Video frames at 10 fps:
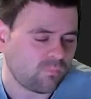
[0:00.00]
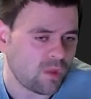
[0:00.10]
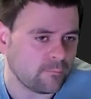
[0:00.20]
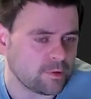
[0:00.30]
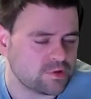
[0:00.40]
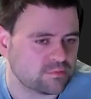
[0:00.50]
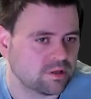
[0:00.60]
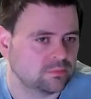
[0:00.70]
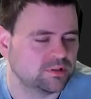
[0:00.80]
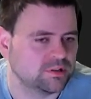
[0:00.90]
for you to be
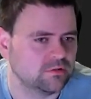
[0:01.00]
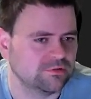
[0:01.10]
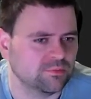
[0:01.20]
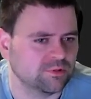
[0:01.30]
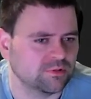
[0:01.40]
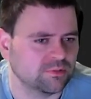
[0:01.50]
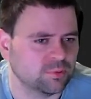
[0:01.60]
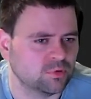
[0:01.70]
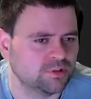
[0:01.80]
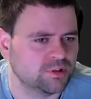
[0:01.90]
able to use them. So it's
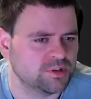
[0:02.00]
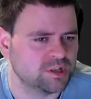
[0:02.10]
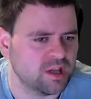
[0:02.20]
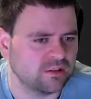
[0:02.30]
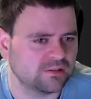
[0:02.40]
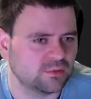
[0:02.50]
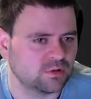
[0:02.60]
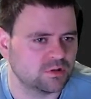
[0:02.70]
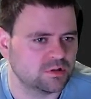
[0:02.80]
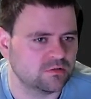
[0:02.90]
imported GS, so we
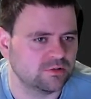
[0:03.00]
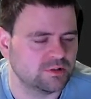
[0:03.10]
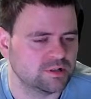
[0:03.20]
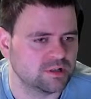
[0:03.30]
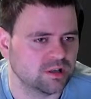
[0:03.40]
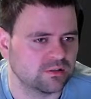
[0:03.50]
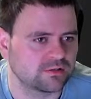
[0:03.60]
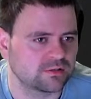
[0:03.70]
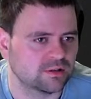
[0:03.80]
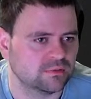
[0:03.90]
could use the
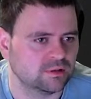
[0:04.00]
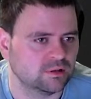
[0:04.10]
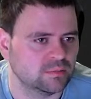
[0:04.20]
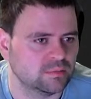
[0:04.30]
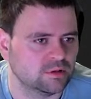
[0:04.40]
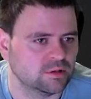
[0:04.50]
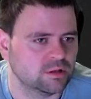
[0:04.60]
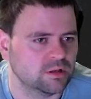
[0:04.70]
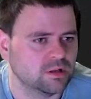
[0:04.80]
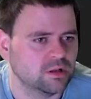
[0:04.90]
GS kind of library
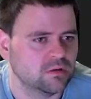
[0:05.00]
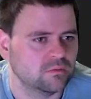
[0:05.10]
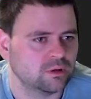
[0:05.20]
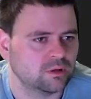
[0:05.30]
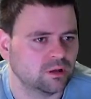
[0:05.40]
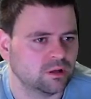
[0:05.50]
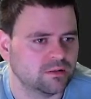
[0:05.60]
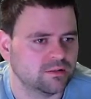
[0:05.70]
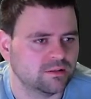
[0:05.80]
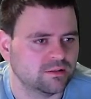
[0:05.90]
for glide
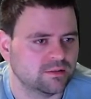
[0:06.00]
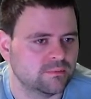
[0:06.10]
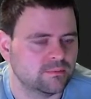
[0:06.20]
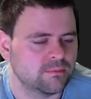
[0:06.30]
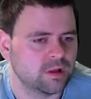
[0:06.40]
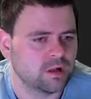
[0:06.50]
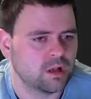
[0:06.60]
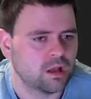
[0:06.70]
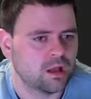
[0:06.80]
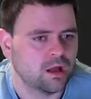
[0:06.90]
system
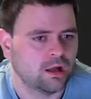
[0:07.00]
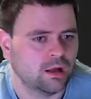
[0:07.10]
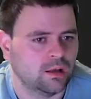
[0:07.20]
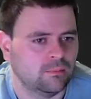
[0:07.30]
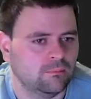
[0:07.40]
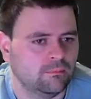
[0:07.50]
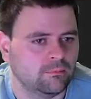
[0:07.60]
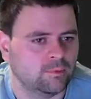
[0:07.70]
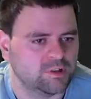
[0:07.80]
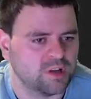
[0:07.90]

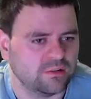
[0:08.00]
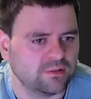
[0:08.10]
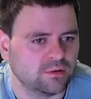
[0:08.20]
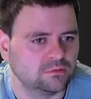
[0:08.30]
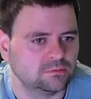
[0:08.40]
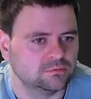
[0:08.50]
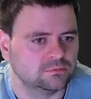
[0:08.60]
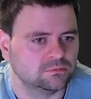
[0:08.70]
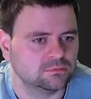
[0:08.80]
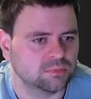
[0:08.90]
for
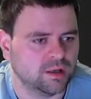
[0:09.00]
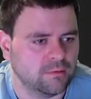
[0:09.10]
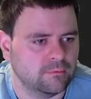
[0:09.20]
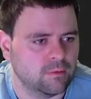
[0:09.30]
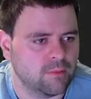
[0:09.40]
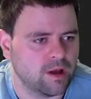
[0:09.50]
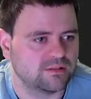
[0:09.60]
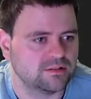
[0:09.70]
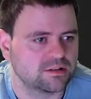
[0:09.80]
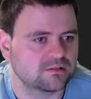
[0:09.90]
GS.add info
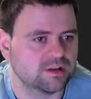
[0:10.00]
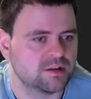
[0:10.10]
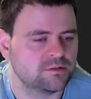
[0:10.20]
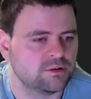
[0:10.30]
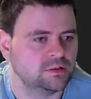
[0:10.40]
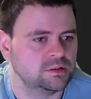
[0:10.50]
message, etc.